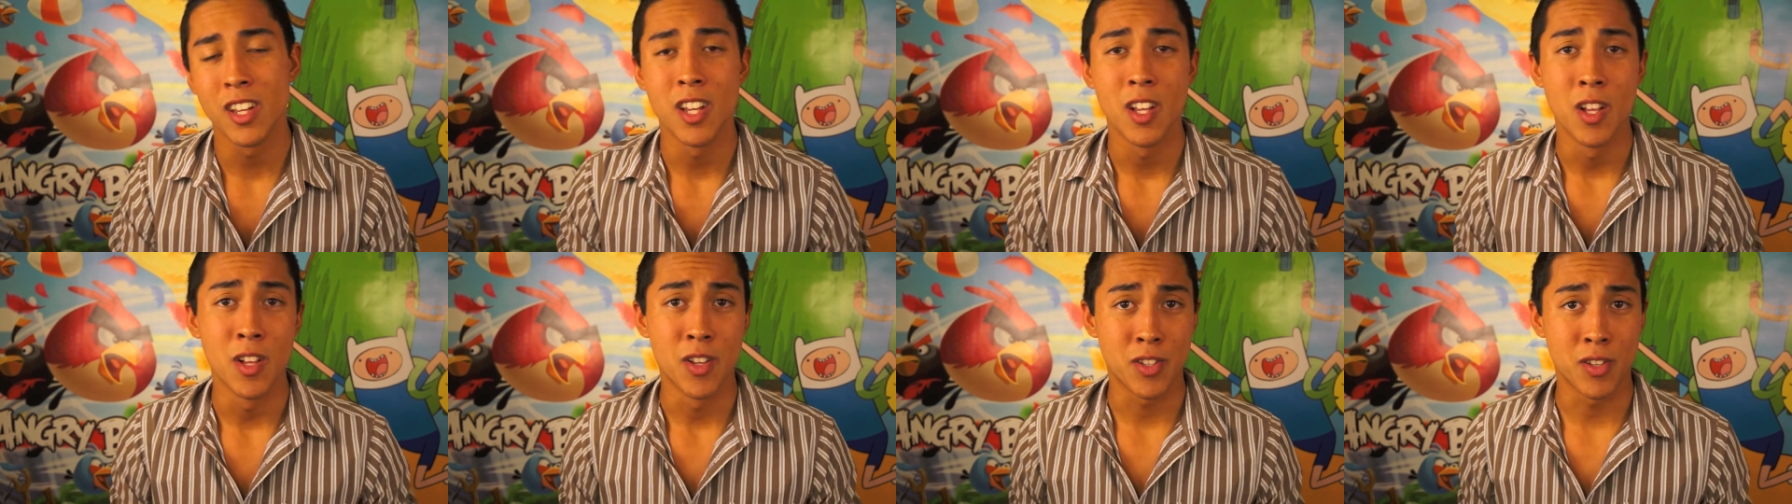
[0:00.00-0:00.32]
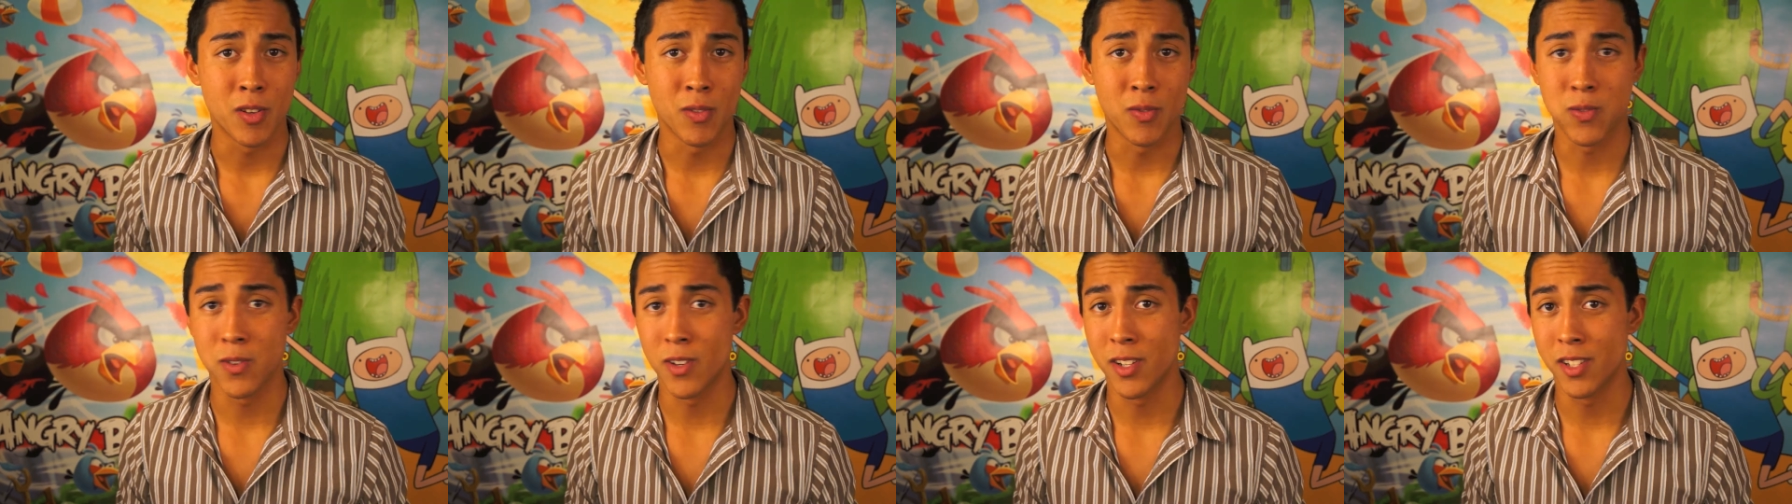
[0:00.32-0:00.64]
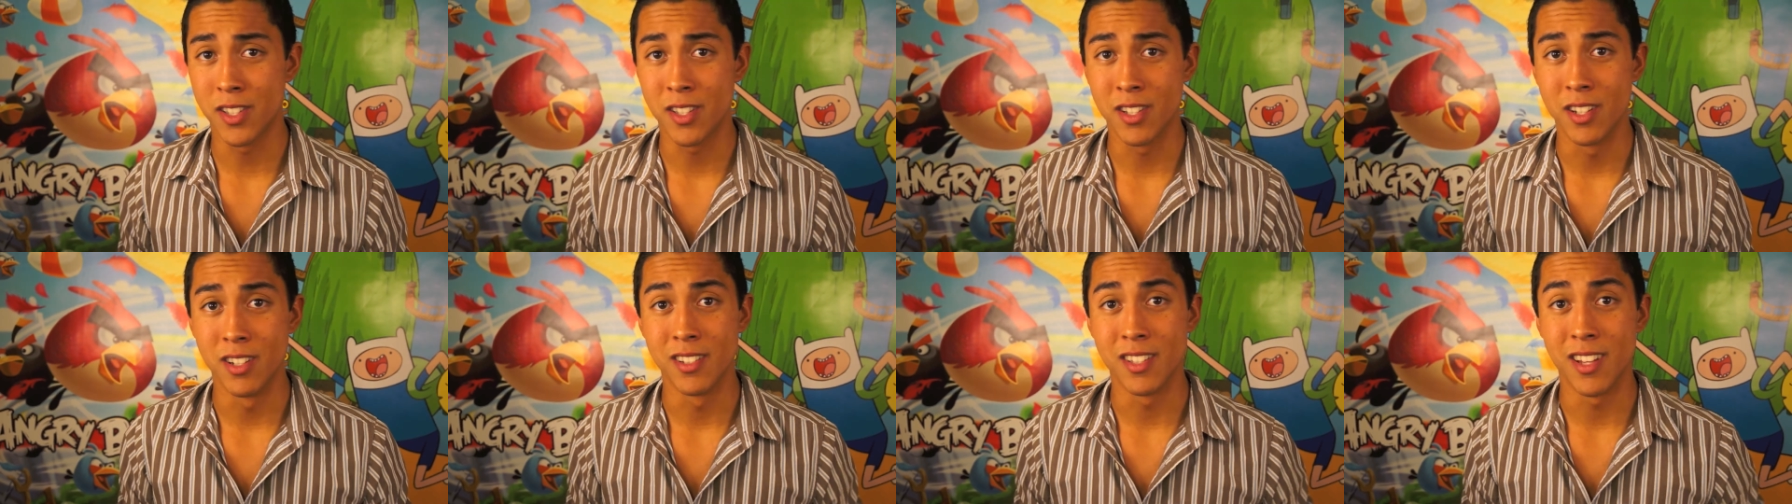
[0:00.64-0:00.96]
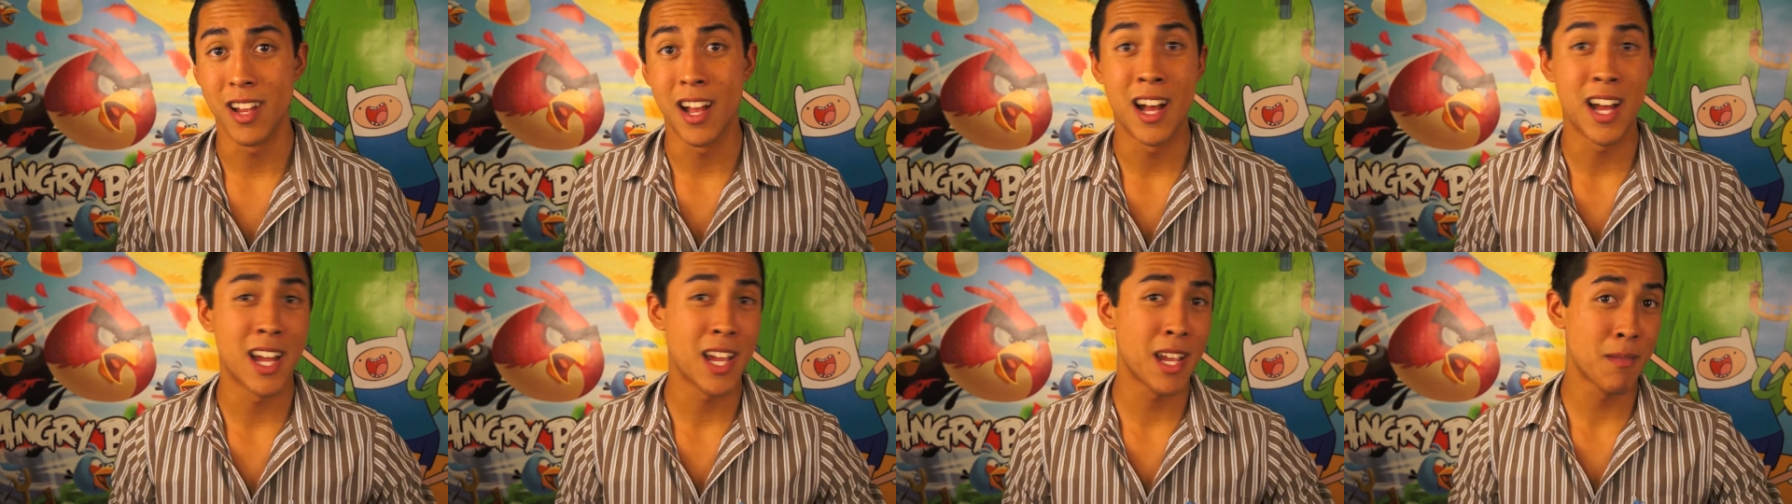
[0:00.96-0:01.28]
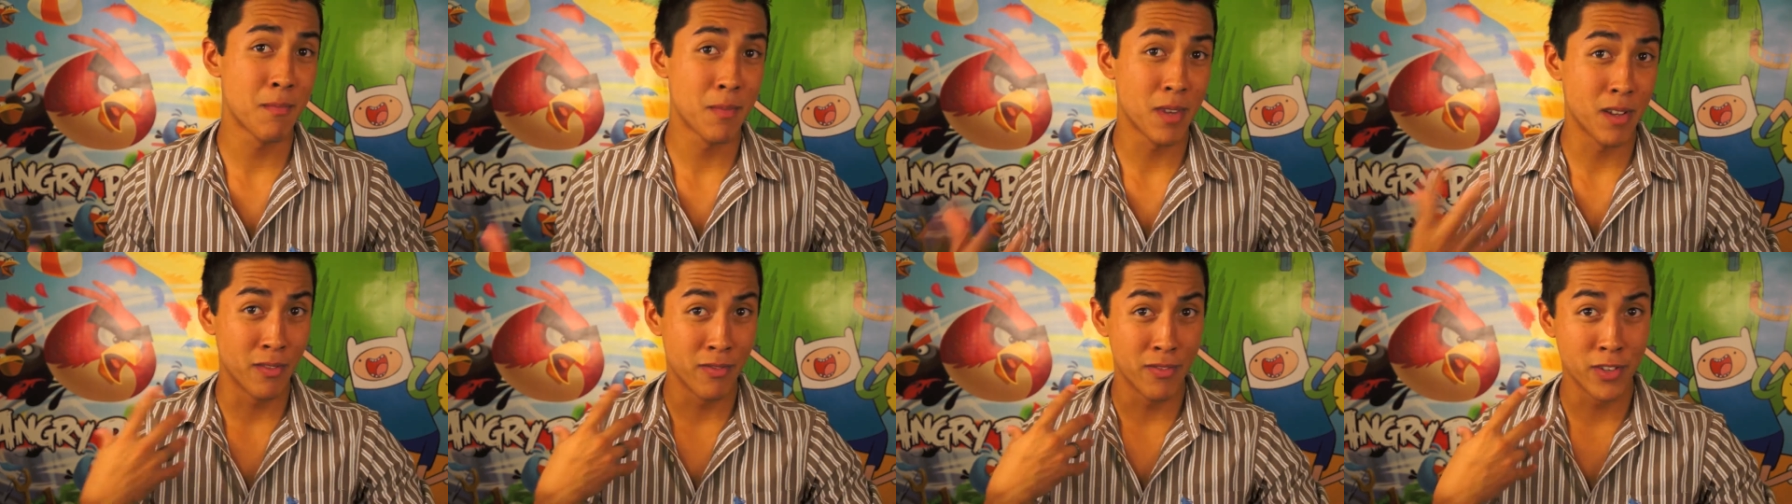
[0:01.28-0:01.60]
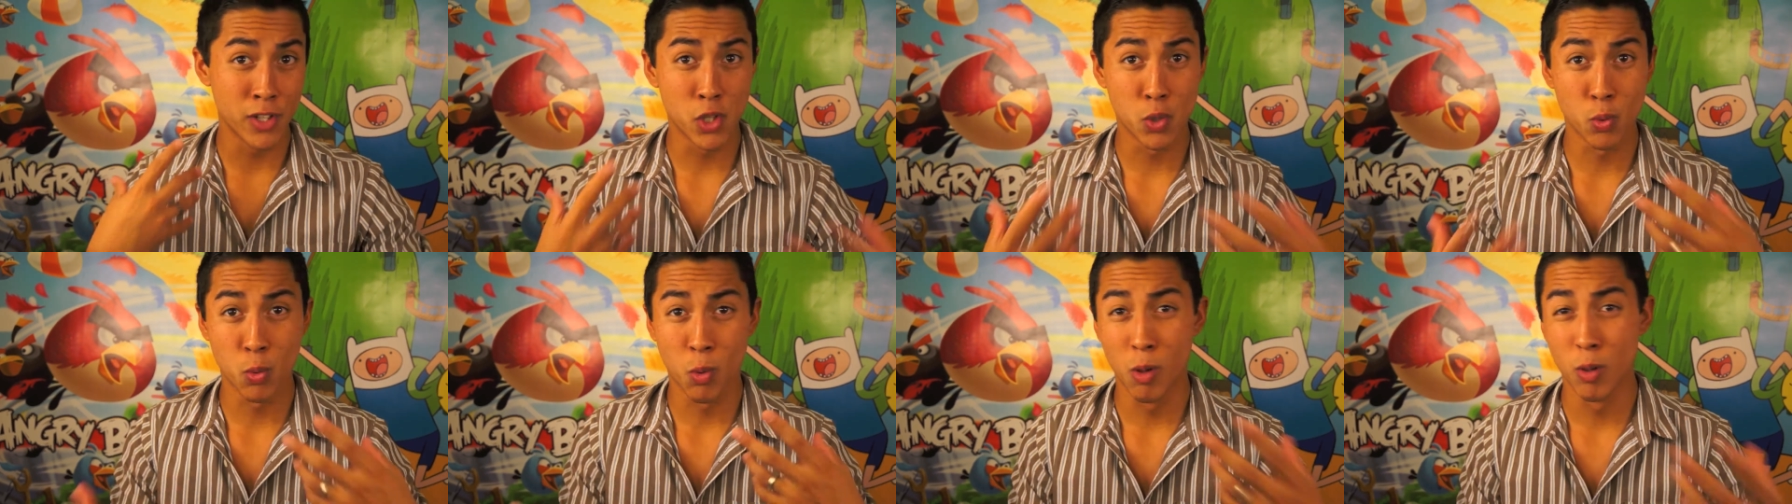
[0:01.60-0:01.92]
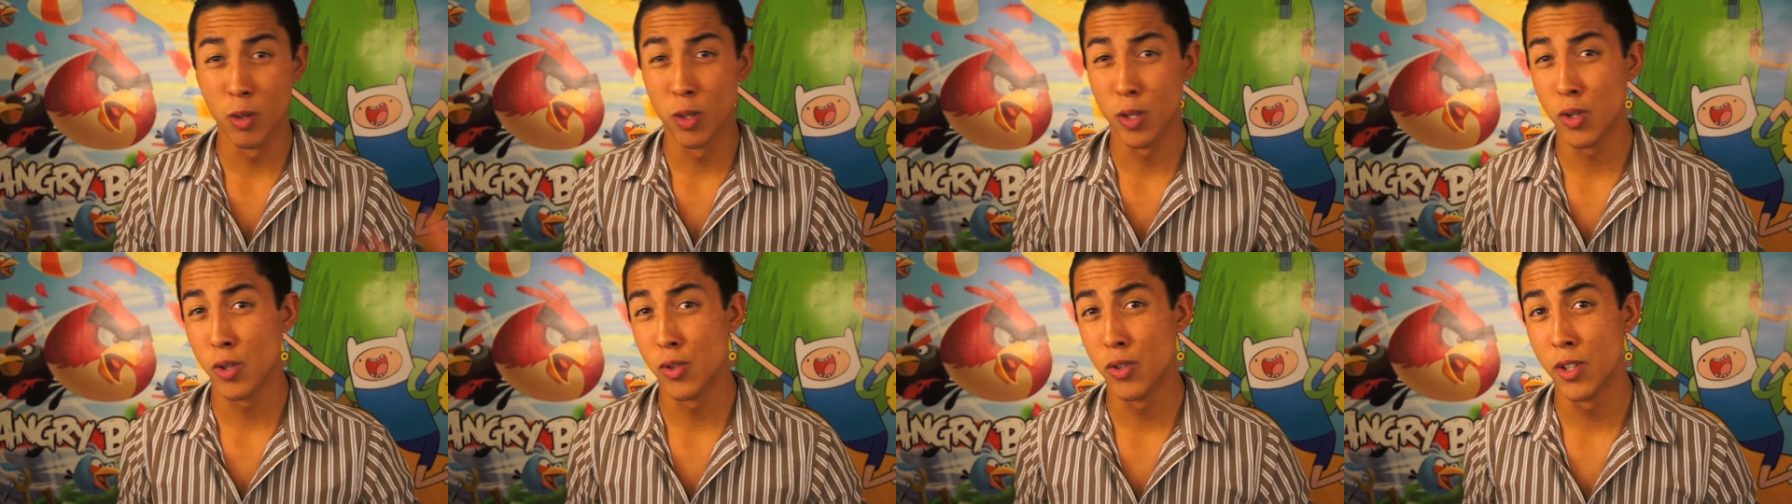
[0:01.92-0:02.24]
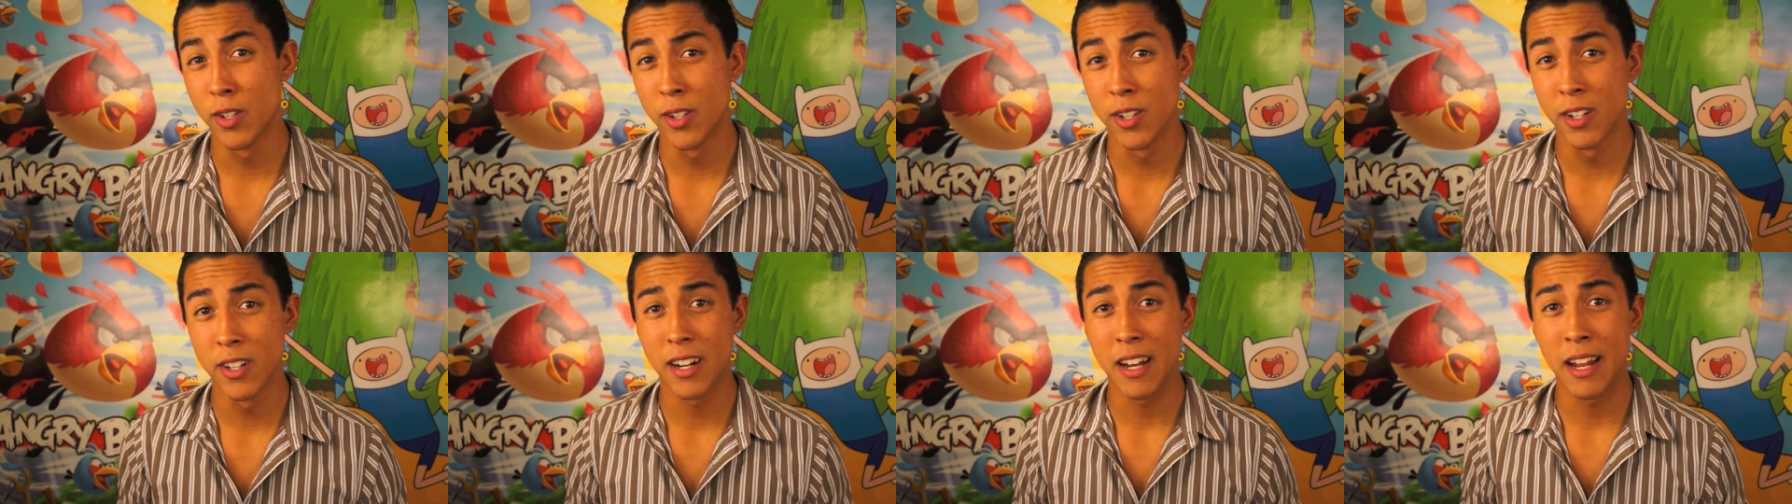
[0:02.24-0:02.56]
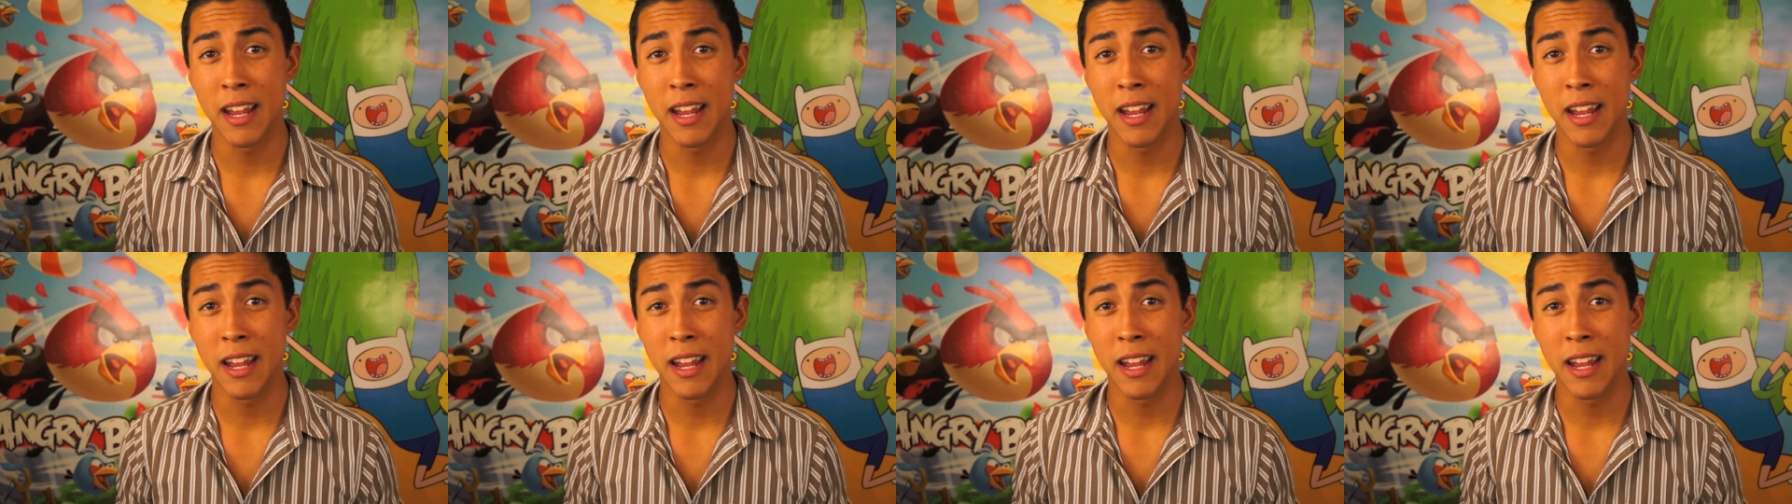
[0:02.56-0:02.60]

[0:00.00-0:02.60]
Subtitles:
So for instance, I'm a visual learner